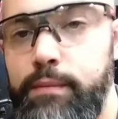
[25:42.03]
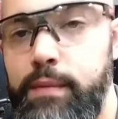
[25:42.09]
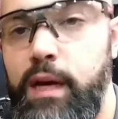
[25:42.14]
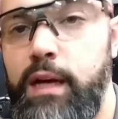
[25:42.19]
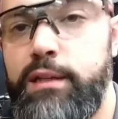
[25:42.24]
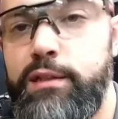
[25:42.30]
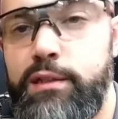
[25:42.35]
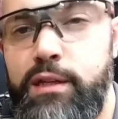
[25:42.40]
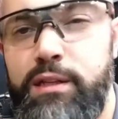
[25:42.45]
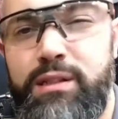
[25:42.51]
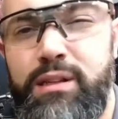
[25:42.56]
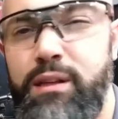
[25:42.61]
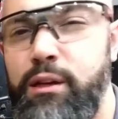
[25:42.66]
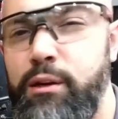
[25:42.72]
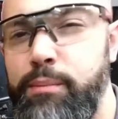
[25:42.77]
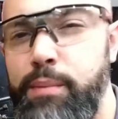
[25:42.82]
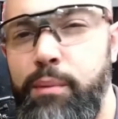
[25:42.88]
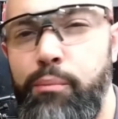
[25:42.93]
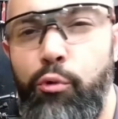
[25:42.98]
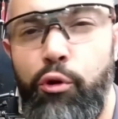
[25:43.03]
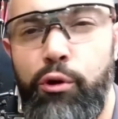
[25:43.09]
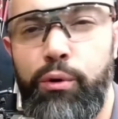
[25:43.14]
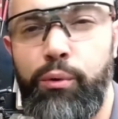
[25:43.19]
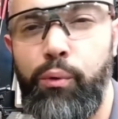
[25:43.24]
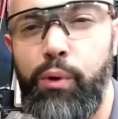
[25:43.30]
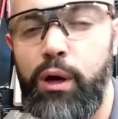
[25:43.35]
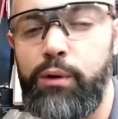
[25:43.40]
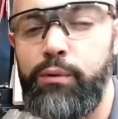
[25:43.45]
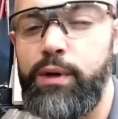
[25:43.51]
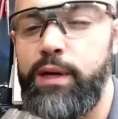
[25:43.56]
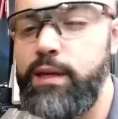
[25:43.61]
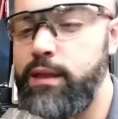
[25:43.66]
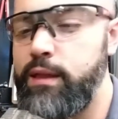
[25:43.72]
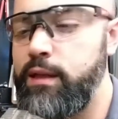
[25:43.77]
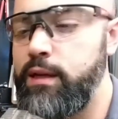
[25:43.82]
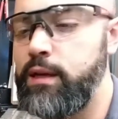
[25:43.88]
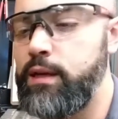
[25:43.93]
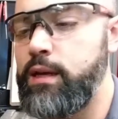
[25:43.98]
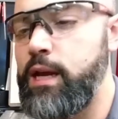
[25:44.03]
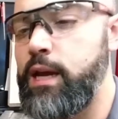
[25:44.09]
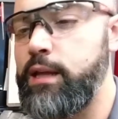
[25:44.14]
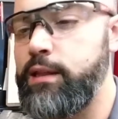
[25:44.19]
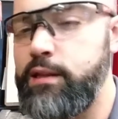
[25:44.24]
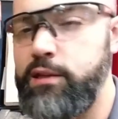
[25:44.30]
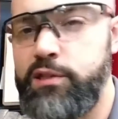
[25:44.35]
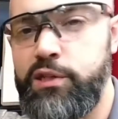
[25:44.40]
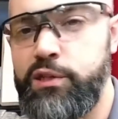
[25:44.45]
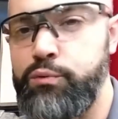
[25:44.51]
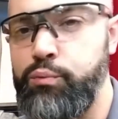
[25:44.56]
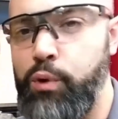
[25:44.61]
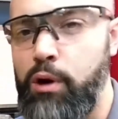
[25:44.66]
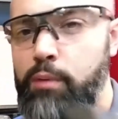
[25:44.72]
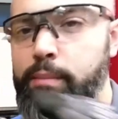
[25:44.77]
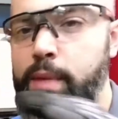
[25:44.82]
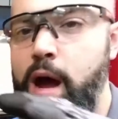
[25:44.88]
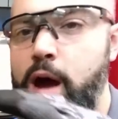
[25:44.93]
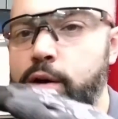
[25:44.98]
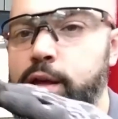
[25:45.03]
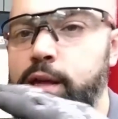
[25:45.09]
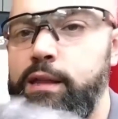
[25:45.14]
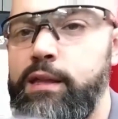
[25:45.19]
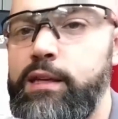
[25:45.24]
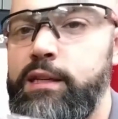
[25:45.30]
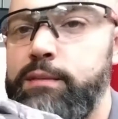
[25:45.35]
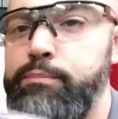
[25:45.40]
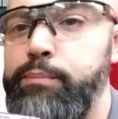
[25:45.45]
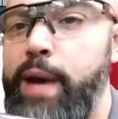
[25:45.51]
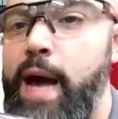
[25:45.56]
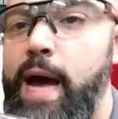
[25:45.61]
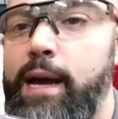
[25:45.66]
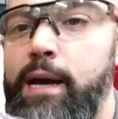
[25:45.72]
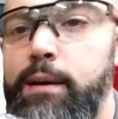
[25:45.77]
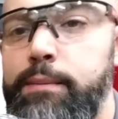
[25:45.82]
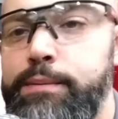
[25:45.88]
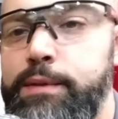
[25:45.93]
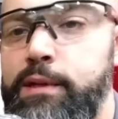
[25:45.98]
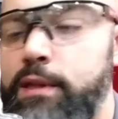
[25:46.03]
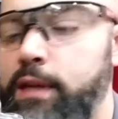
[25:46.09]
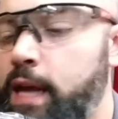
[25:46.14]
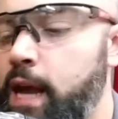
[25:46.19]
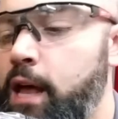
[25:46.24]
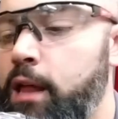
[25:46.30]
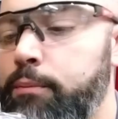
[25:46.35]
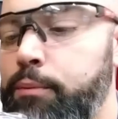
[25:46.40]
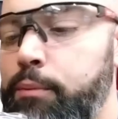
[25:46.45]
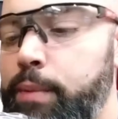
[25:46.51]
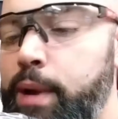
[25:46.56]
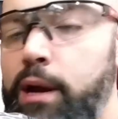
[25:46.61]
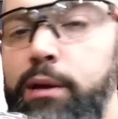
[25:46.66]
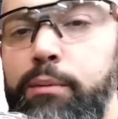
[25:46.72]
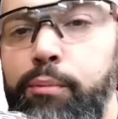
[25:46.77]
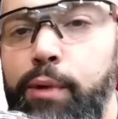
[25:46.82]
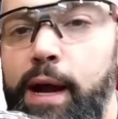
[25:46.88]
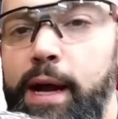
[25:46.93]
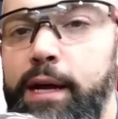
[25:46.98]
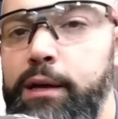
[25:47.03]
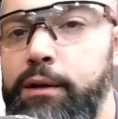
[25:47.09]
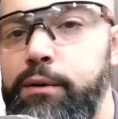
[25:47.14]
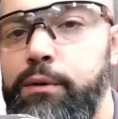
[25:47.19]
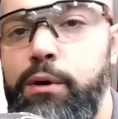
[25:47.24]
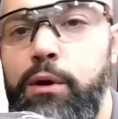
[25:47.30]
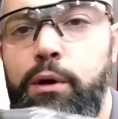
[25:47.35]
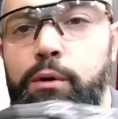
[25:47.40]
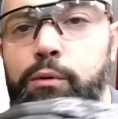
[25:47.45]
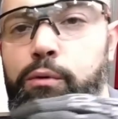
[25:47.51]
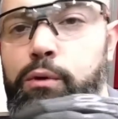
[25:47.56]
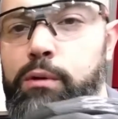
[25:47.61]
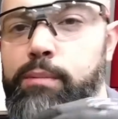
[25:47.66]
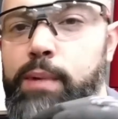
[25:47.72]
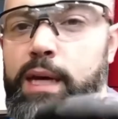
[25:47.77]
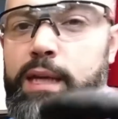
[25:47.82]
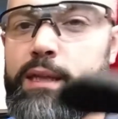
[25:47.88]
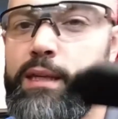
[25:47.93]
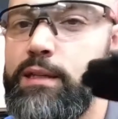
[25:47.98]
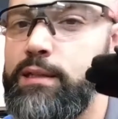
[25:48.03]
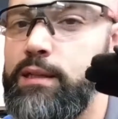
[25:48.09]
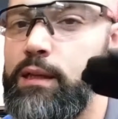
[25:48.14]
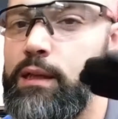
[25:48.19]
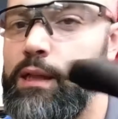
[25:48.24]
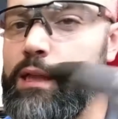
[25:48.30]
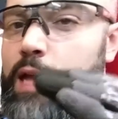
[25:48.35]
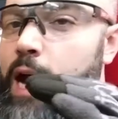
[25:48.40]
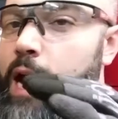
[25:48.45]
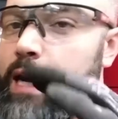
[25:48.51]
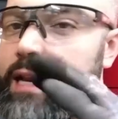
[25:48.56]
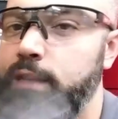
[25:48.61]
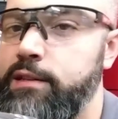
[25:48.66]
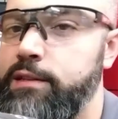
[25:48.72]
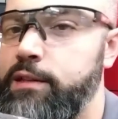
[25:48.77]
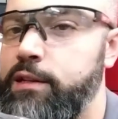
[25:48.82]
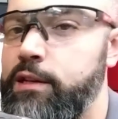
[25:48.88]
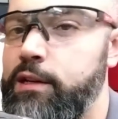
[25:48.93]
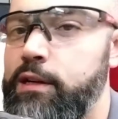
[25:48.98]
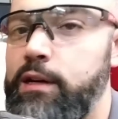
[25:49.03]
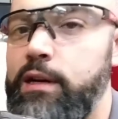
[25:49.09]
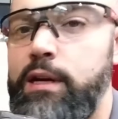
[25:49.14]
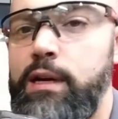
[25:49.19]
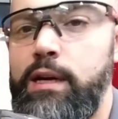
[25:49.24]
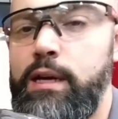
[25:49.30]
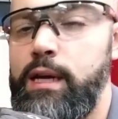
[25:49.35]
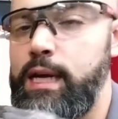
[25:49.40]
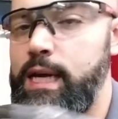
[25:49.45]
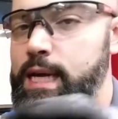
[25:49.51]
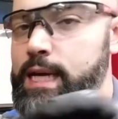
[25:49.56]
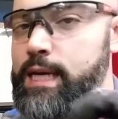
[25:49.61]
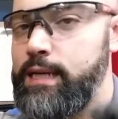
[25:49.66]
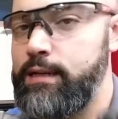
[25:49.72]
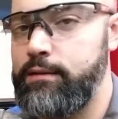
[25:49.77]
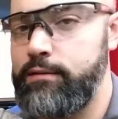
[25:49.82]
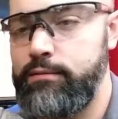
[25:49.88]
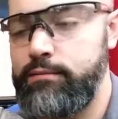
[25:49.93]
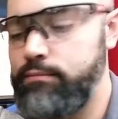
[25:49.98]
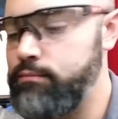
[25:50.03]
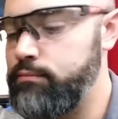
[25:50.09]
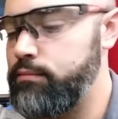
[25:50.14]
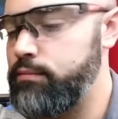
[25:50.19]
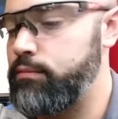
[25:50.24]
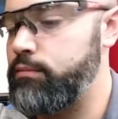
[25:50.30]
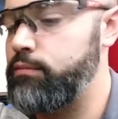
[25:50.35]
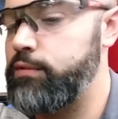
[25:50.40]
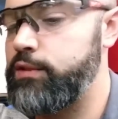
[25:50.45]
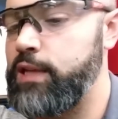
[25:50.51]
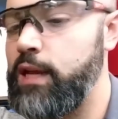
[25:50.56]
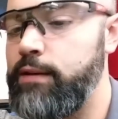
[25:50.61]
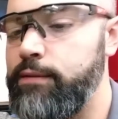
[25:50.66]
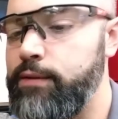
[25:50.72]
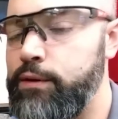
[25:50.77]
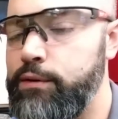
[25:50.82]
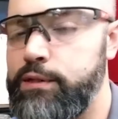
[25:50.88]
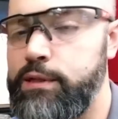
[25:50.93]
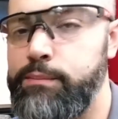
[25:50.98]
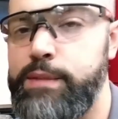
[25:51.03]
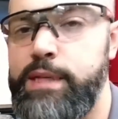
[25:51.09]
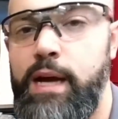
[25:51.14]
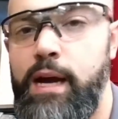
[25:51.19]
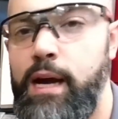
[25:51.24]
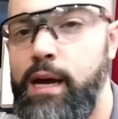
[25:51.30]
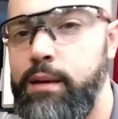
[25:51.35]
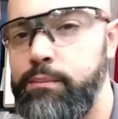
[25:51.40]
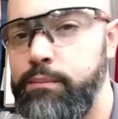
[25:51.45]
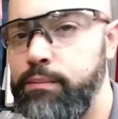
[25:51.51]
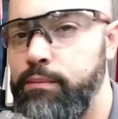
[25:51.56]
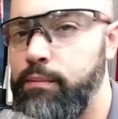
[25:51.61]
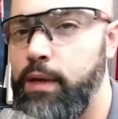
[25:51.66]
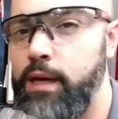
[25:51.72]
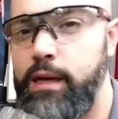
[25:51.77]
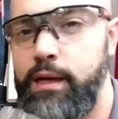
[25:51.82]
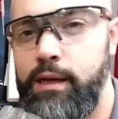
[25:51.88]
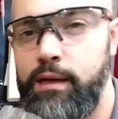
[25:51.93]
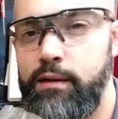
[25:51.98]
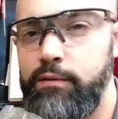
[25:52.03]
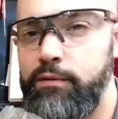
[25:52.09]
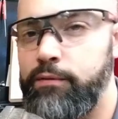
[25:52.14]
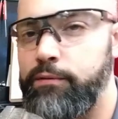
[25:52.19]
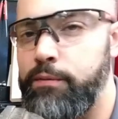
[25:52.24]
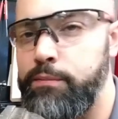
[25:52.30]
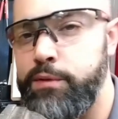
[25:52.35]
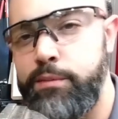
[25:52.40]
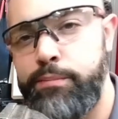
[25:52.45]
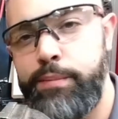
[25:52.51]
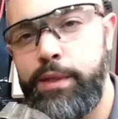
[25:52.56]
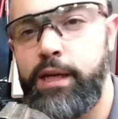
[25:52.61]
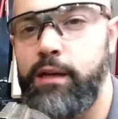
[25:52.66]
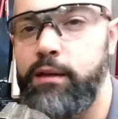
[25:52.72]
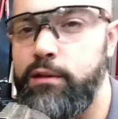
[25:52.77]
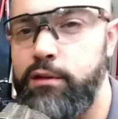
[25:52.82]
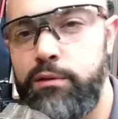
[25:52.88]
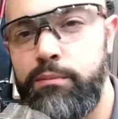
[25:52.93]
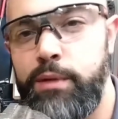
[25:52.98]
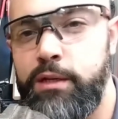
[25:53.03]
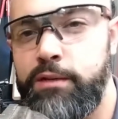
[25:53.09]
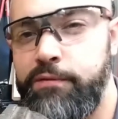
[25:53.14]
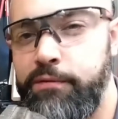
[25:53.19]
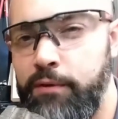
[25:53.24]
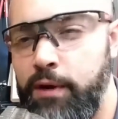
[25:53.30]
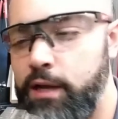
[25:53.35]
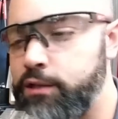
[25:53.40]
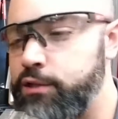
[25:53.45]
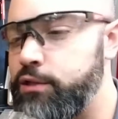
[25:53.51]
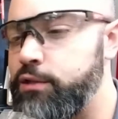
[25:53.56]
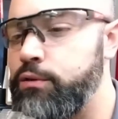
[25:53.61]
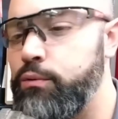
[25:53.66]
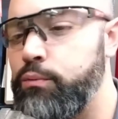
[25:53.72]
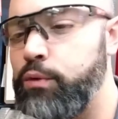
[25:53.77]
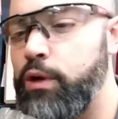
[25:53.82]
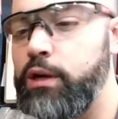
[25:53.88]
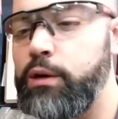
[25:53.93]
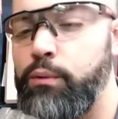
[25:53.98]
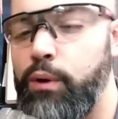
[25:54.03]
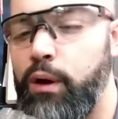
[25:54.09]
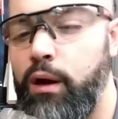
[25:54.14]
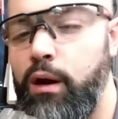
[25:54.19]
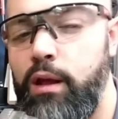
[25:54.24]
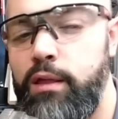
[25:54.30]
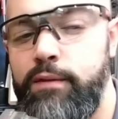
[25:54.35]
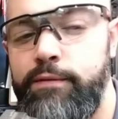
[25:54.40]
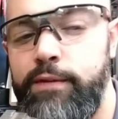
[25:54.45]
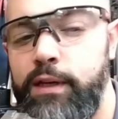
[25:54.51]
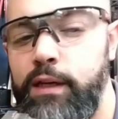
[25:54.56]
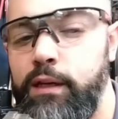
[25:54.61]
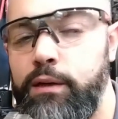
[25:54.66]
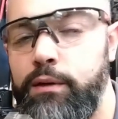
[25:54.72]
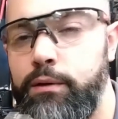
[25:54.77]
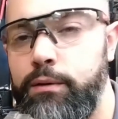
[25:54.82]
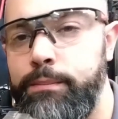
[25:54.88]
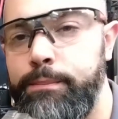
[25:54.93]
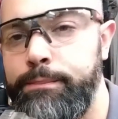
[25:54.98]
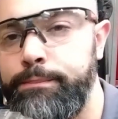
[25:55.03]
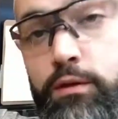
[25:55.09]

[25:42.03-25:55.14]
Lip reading: It's just a little bit more to work with. And this is where mounting this back up to the caliper mounting bracket would make this a lot easier and save you some time and from speaking too much French while you're working on the vehicle.